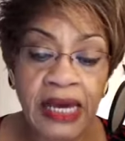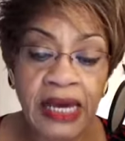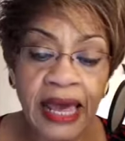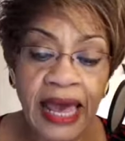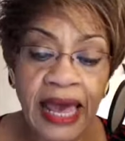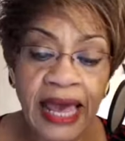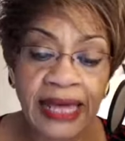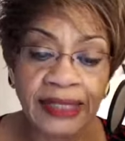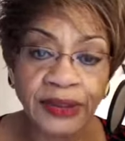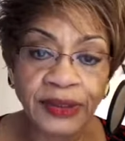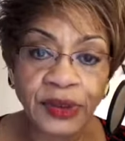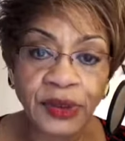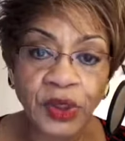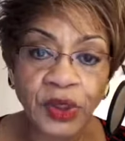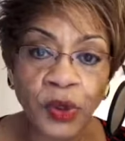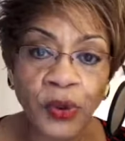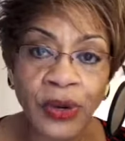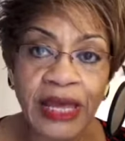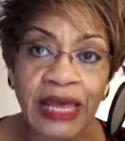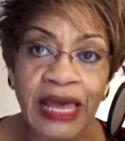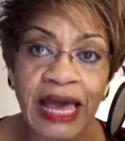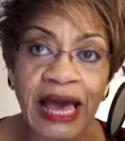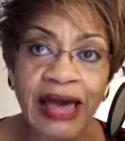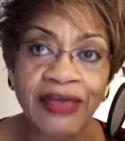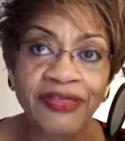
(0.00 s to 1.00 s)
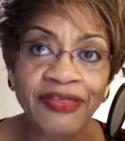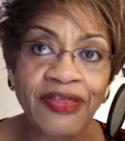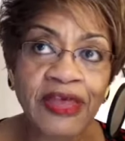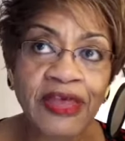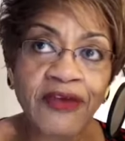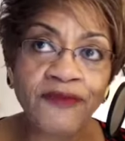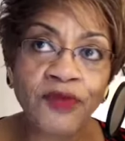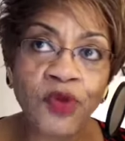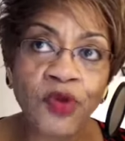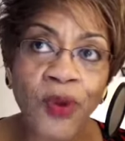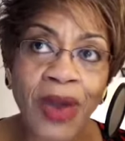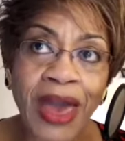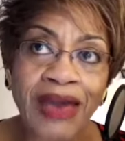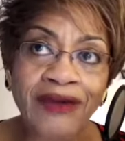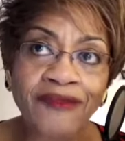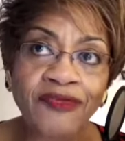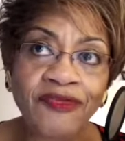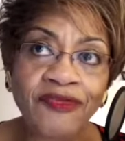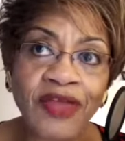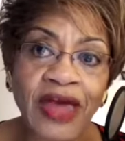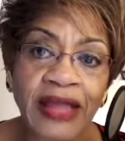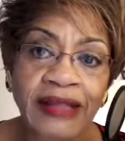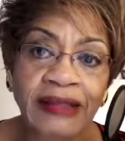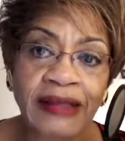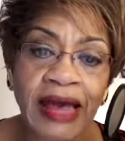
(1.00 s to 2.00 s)
And so I think if you have
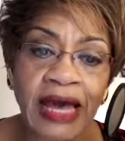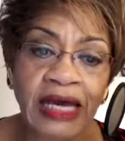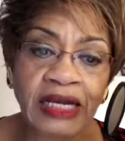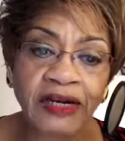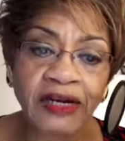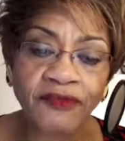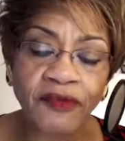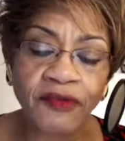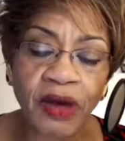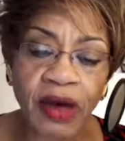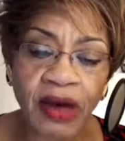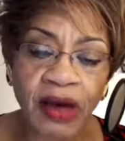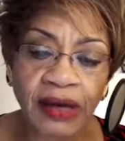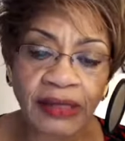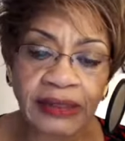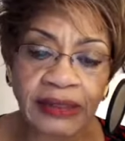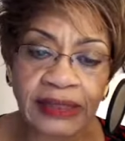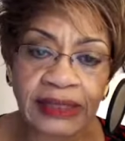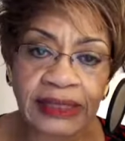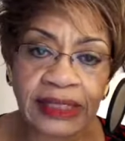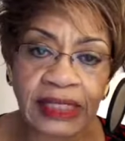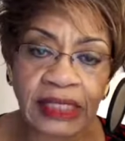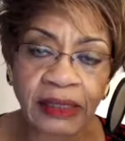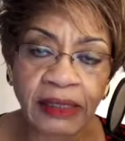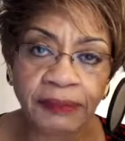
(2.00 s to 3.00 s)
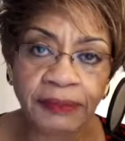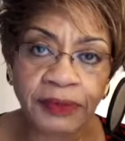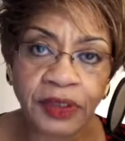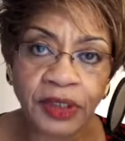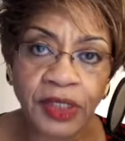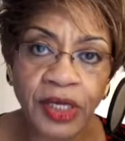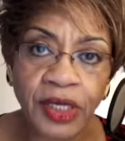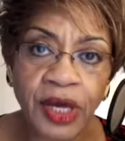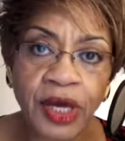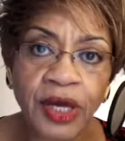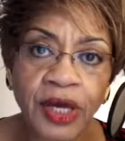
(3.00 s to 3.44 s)
that kind of concept,